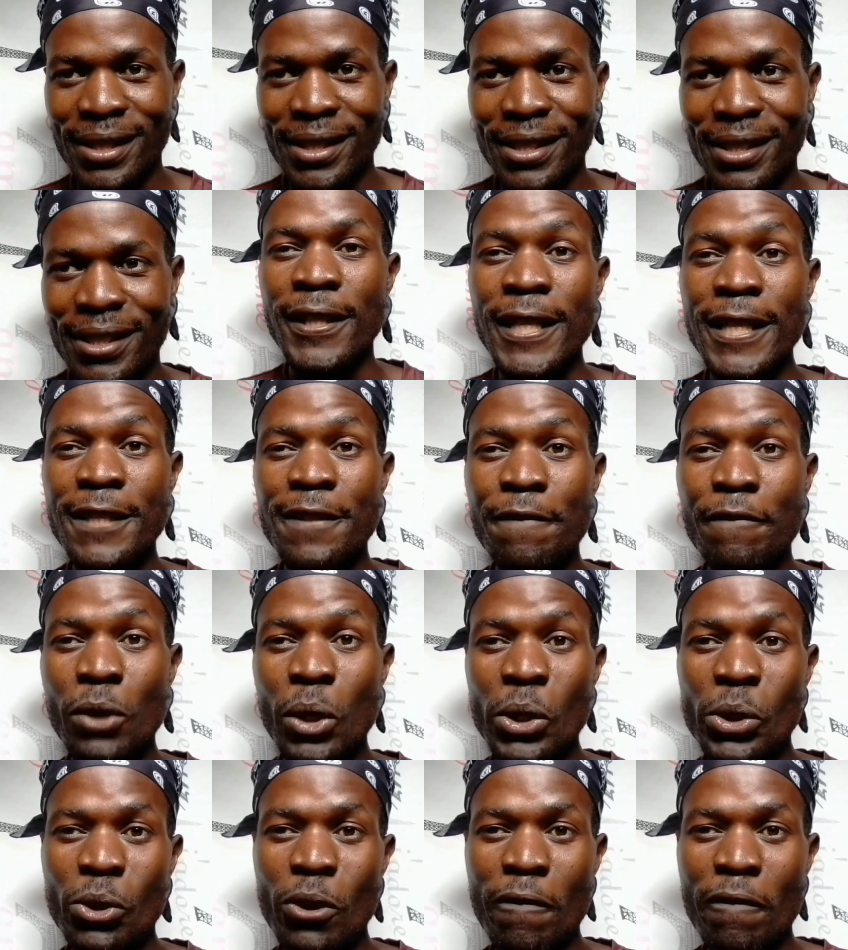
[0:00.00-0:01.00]
This
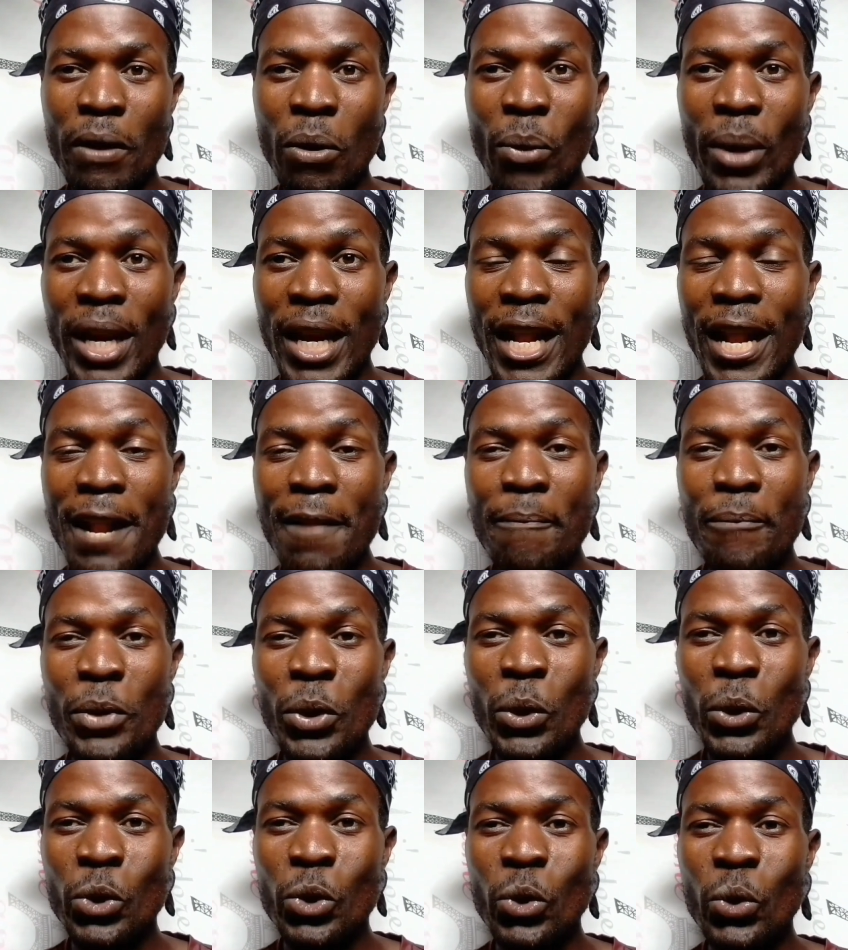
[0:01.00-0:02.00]
voiceover will help you
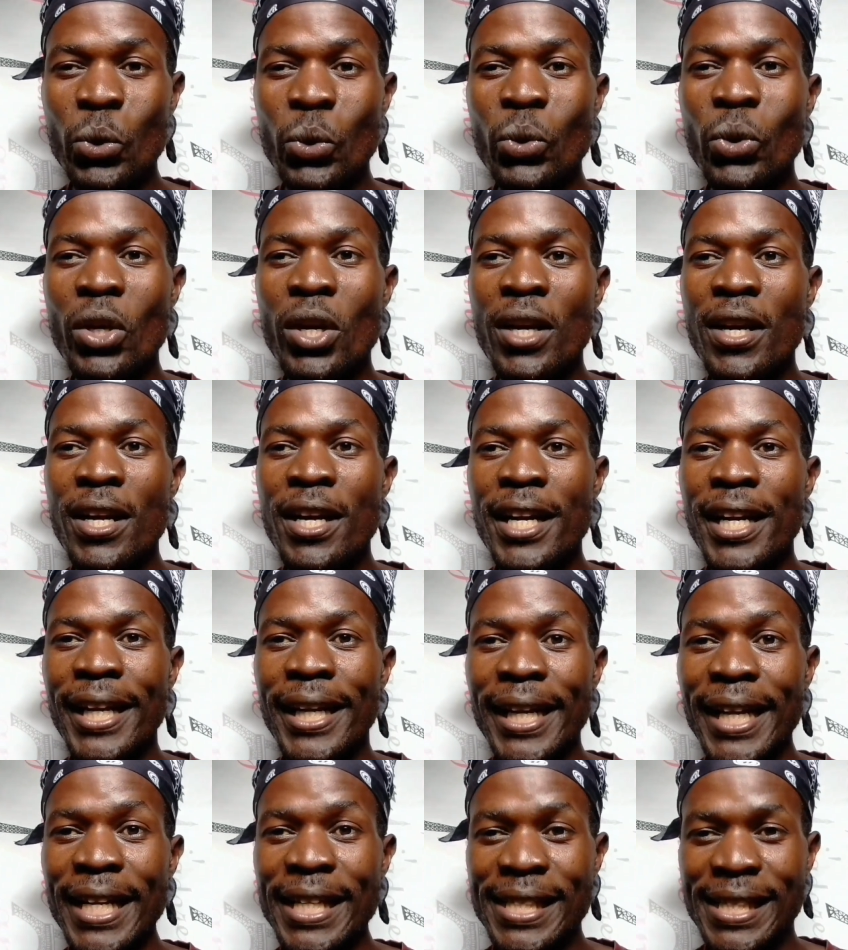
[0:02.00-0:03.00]
to
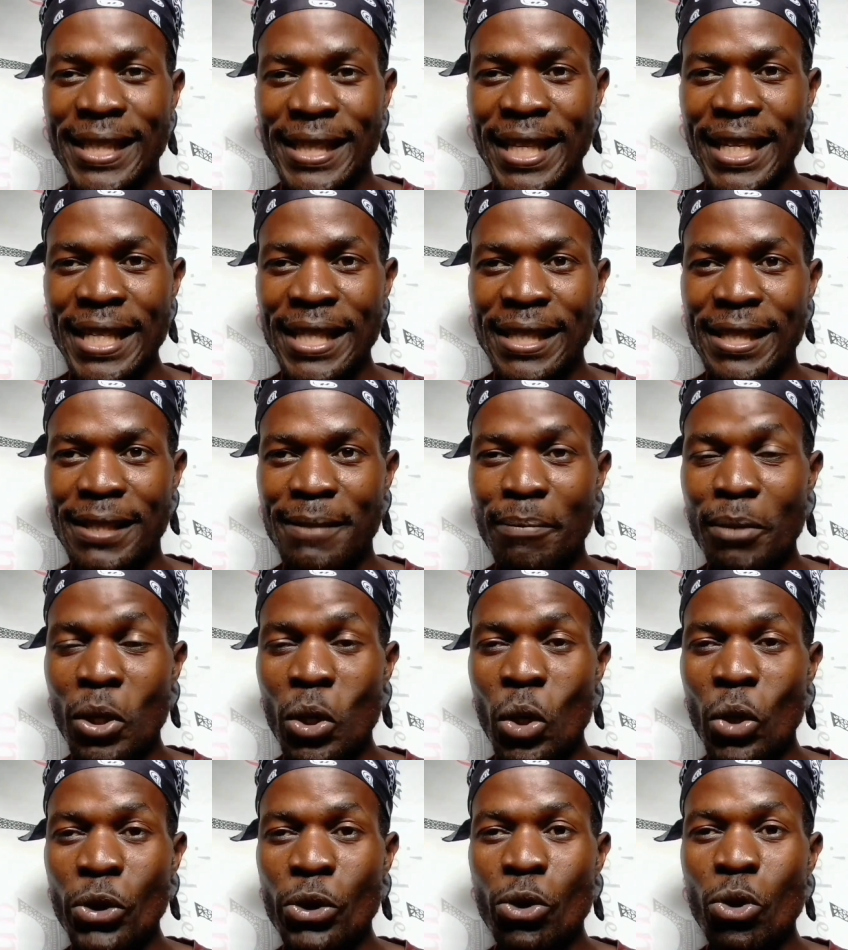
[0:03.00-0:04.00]
create scenes
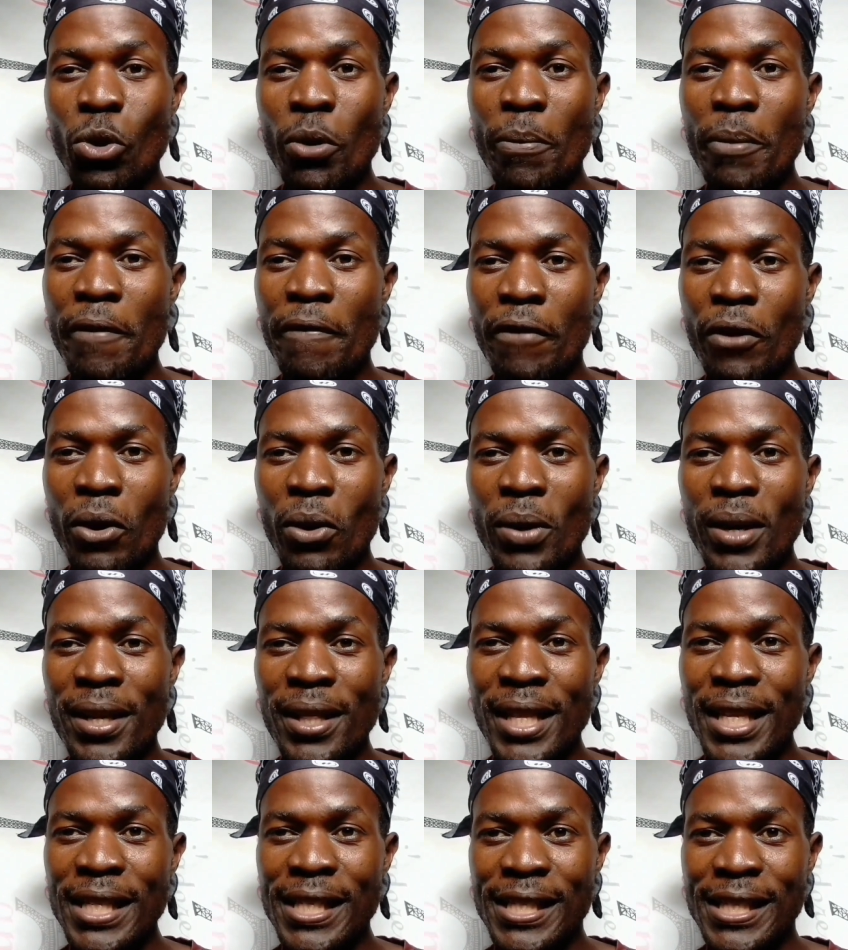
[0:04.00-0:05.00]
because you will be following
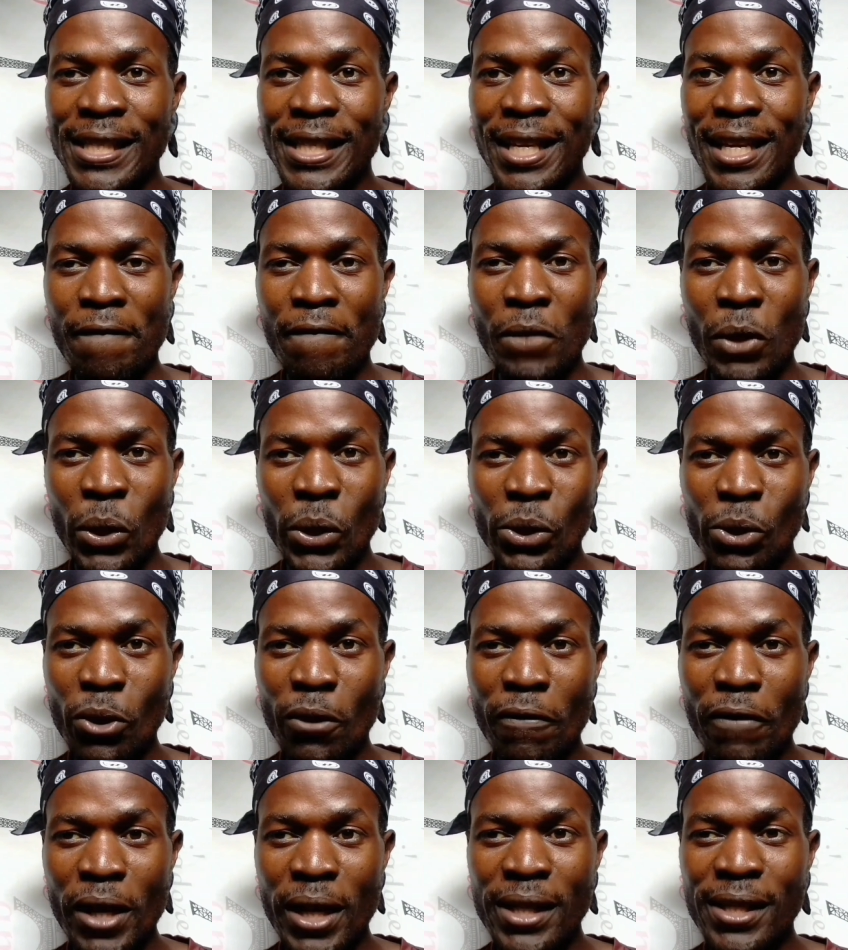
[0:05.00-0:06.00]
these
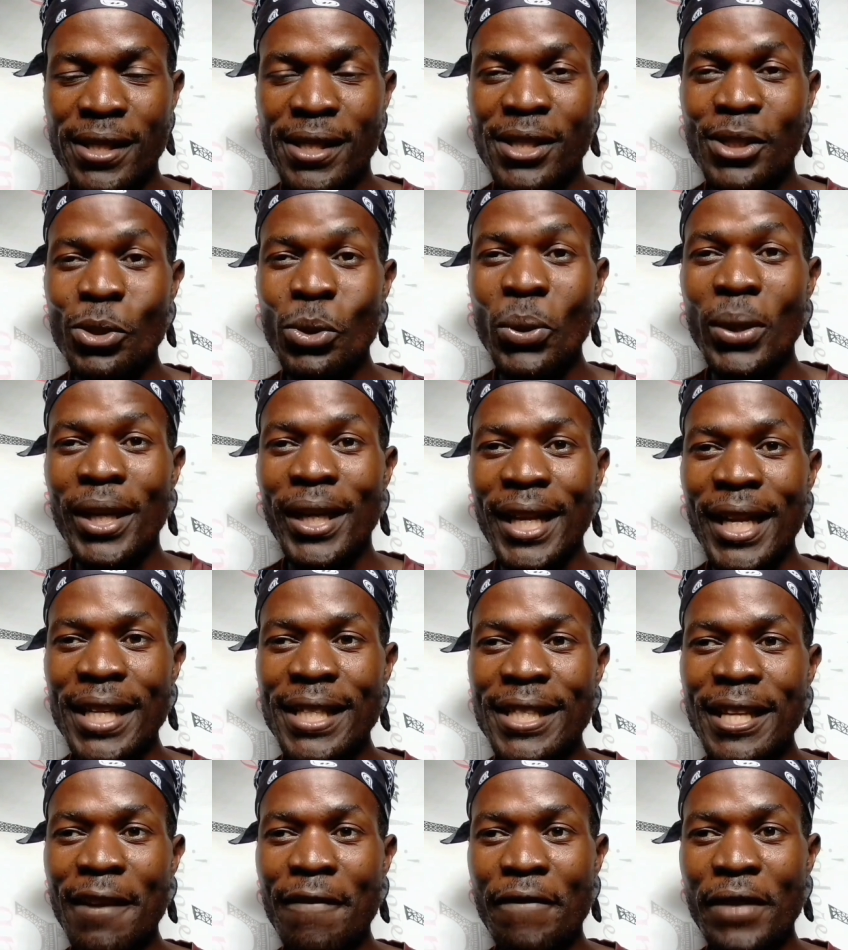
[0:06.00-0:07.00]
voiceovers to create
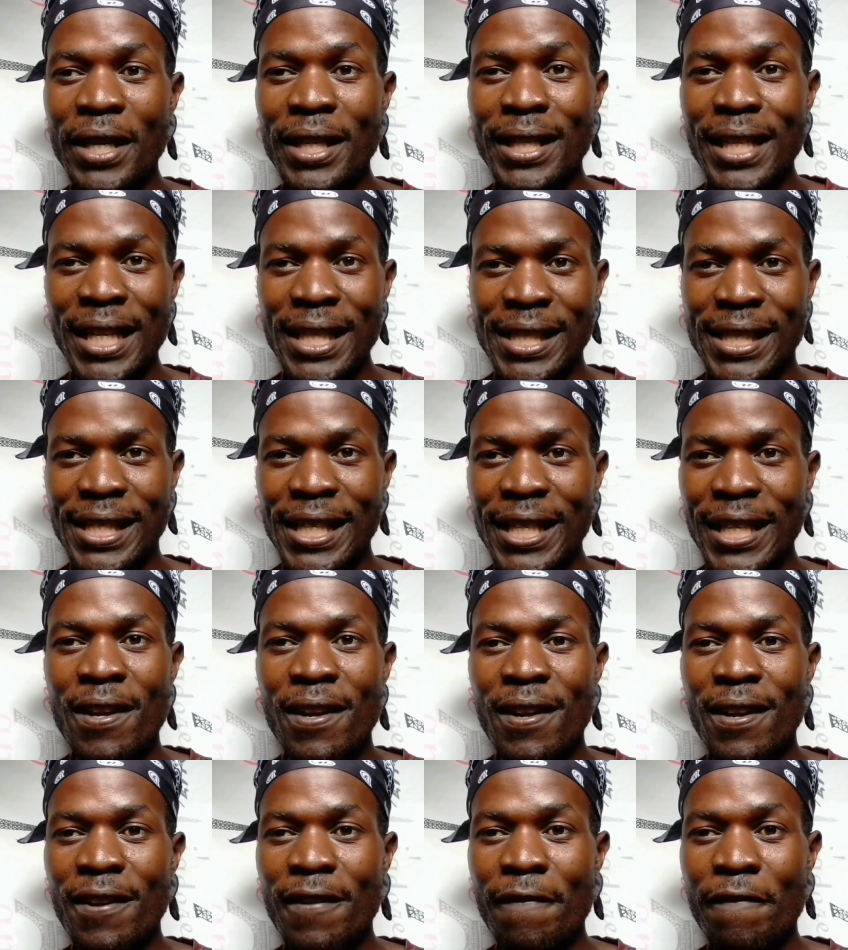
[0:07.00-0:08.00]
a fantastic
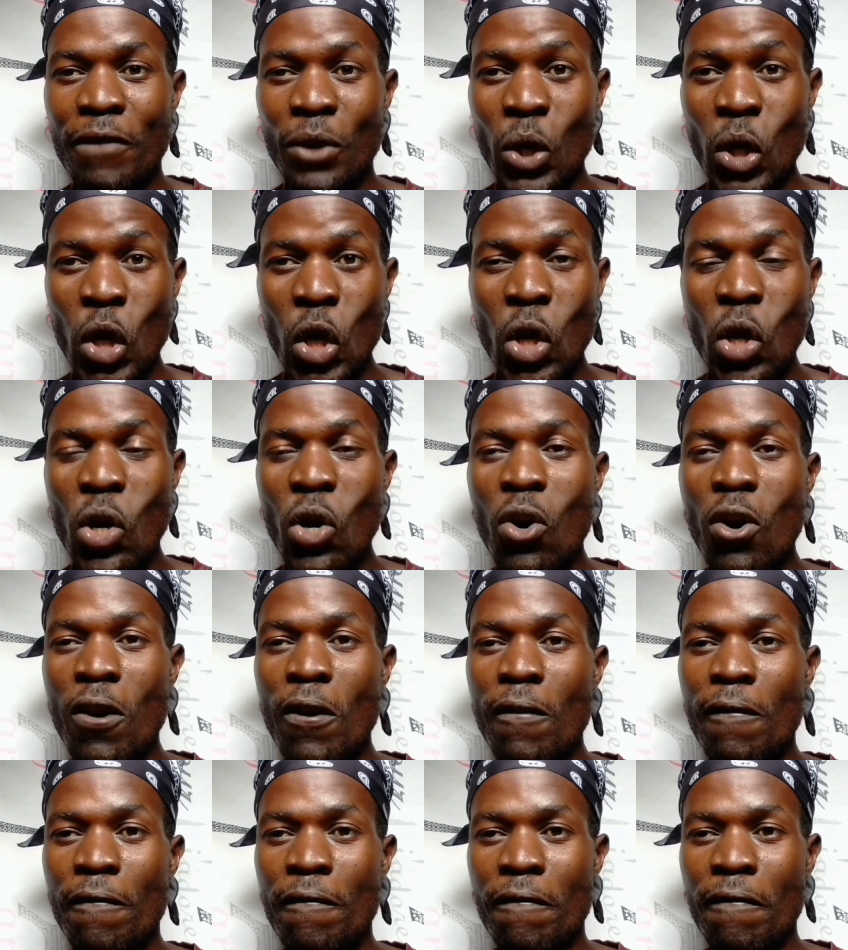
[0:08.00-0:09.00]
flow
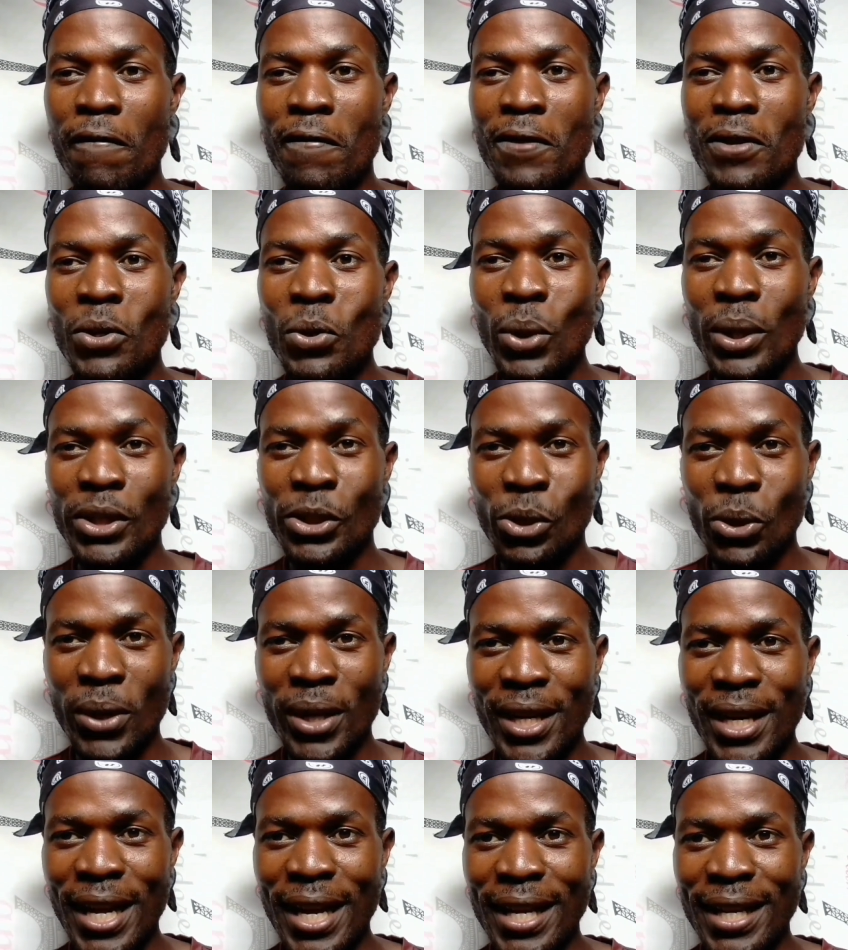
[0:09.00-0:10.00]
of your
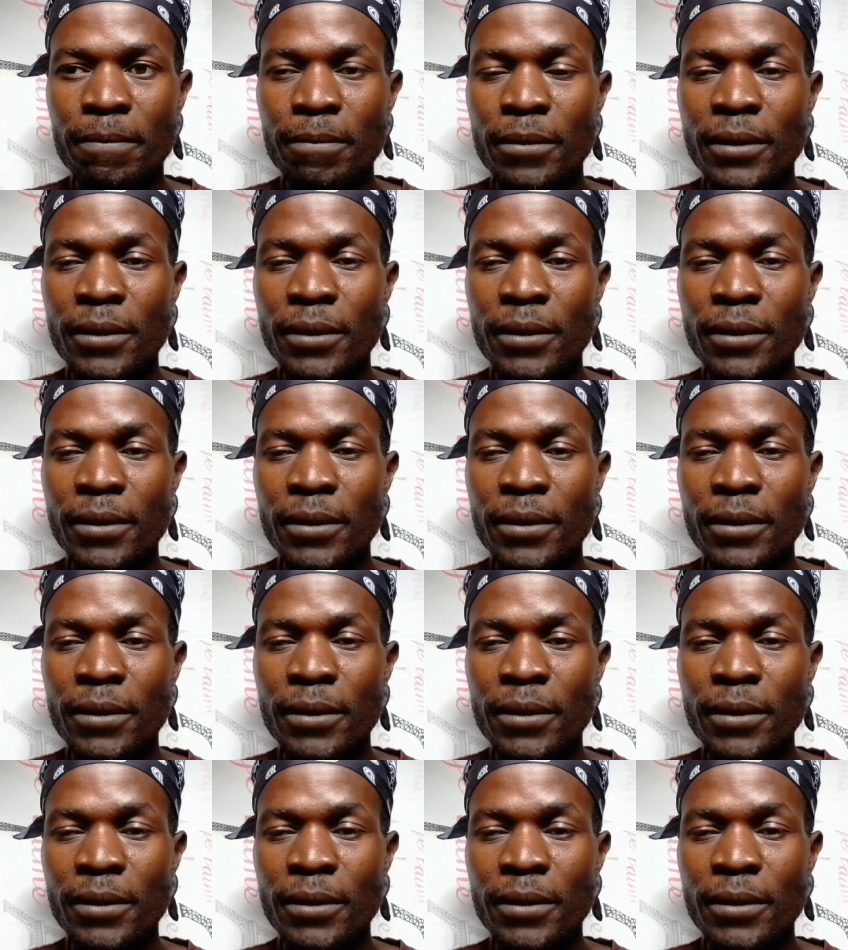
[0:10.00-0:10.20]
storyline.